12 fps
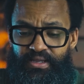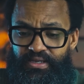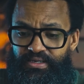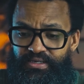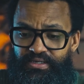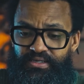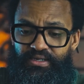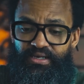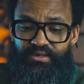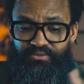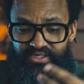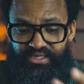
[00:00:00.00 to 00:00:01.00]
I
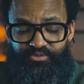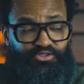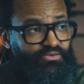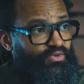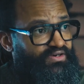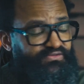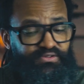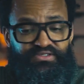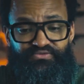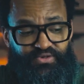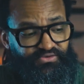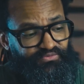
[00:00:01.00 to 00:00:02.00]
will capture whatever is in
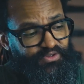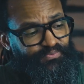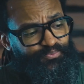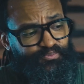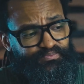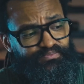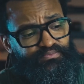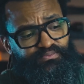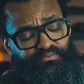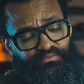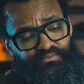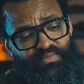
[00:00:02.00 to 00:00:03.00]
front of me.
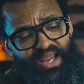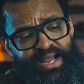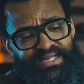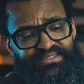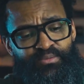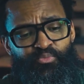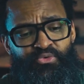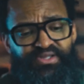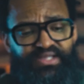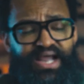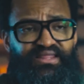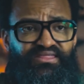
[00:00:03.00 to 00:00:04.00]
At some point,
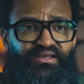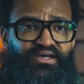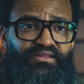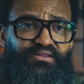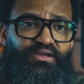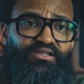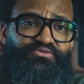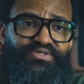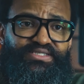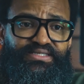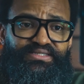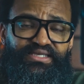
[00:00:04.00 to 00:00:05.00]
I thought a
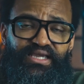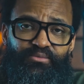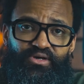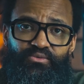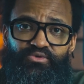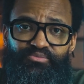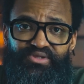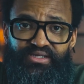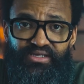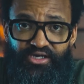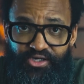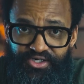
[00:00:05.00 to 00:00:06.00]
360 camera would be
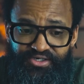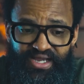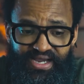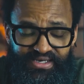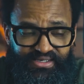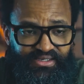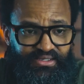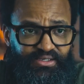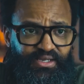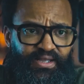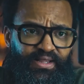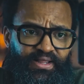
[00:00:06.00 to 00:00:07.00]
a good idea,
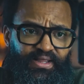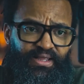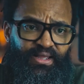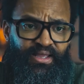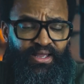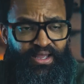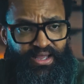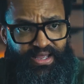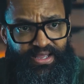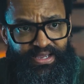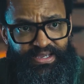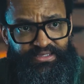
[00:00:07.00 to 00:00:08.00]

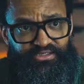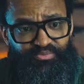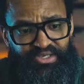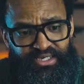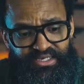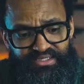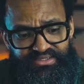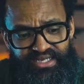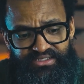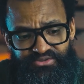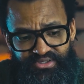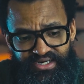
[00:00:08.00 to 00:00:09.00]
and to be honest,
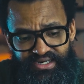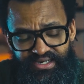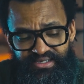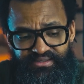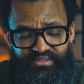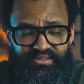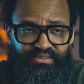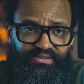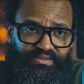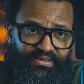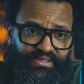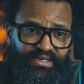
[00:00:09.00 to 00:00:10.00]

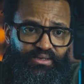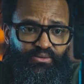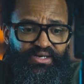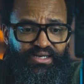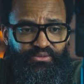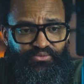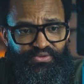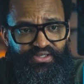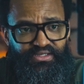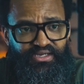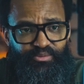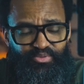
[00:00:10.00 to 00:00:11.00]
I went out with it a
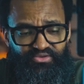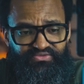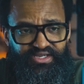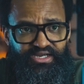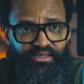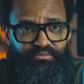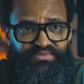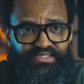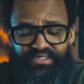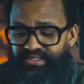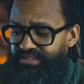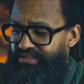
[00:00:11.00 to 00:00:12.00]
couple of times,
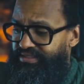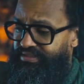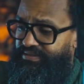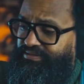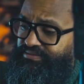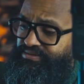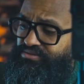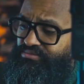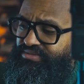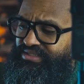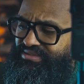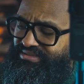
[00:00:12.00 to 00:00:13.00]
and to
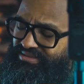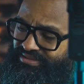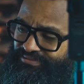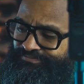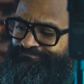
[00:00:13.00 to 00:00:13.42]
me, it's I